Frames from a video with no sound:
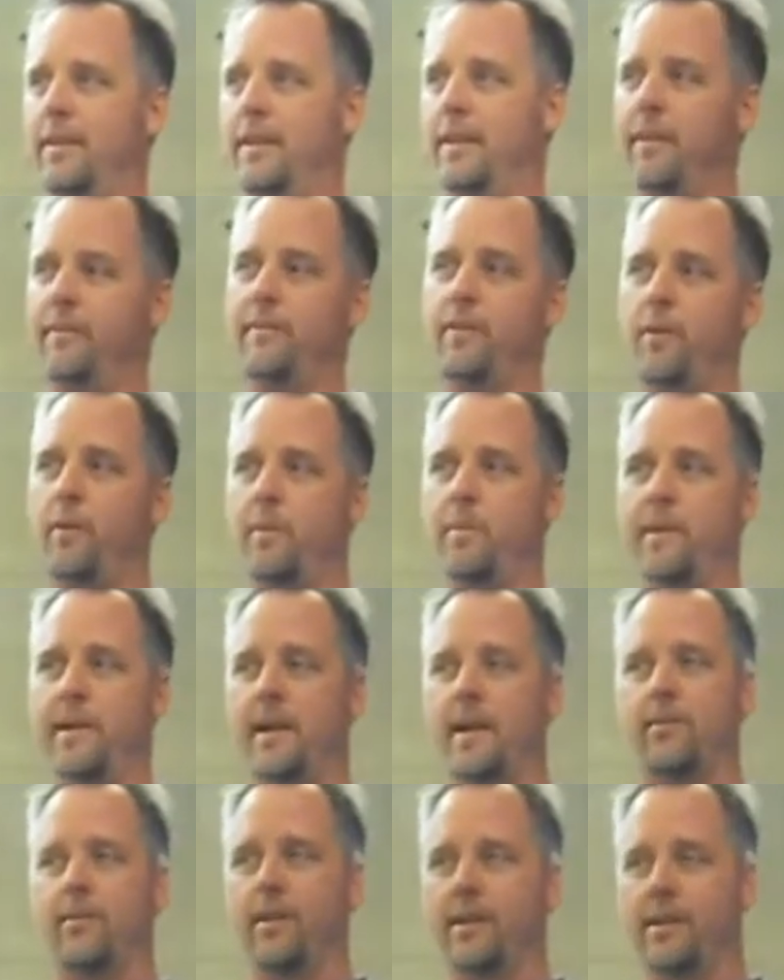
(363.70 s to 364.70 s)
and even though we may
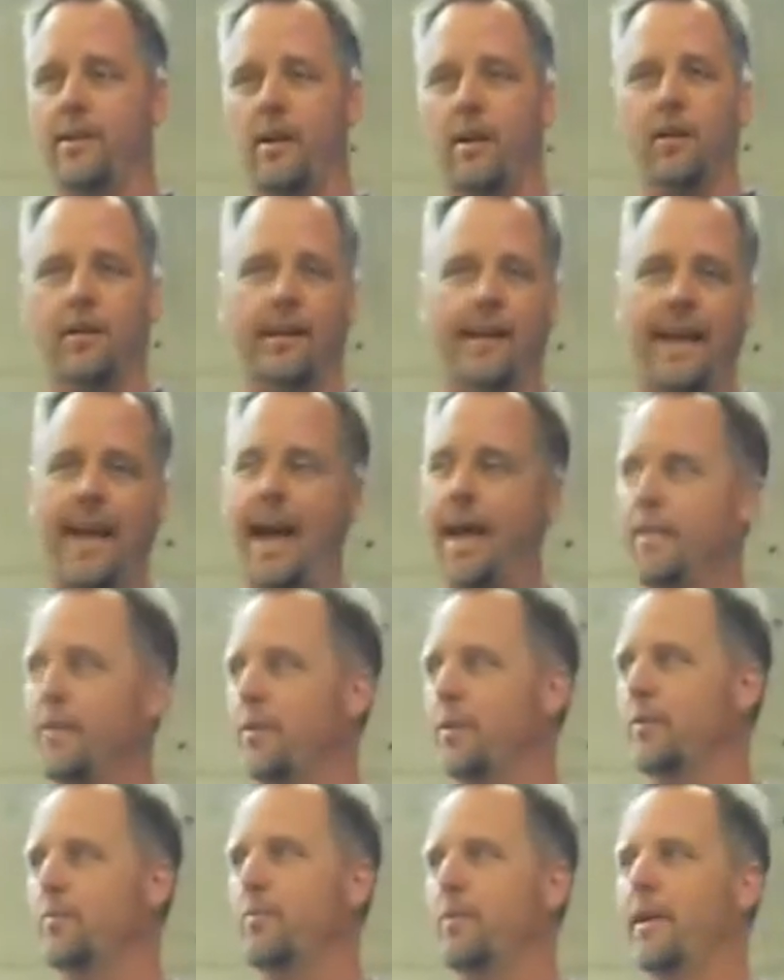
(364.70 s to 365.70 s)
not really call it a
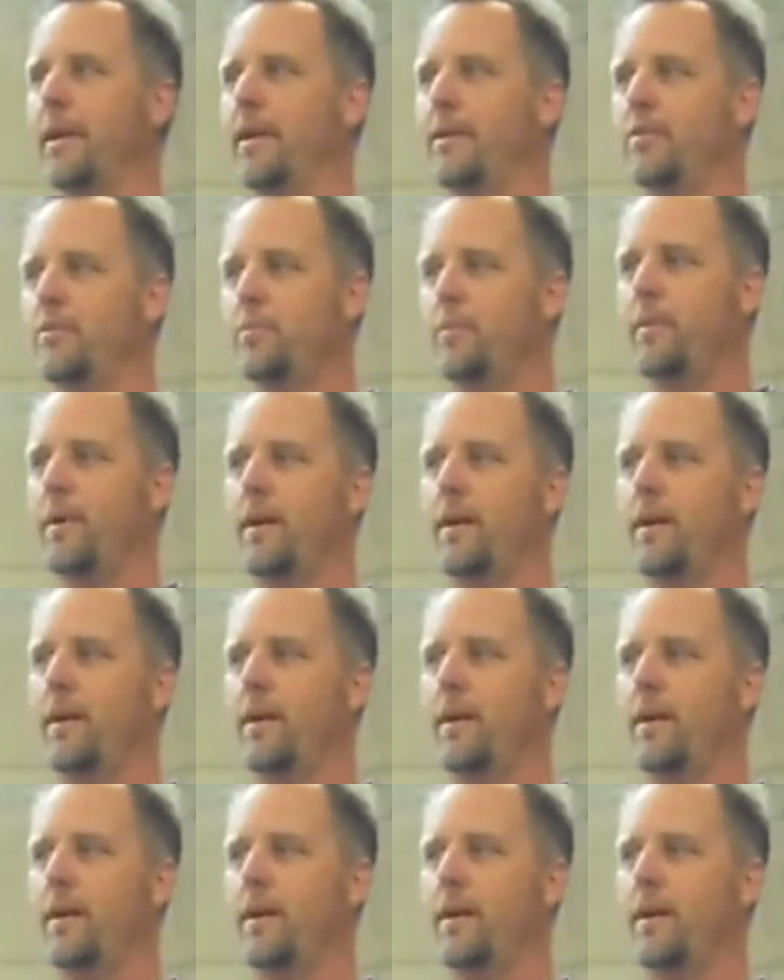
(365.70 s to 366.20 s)
gathering place,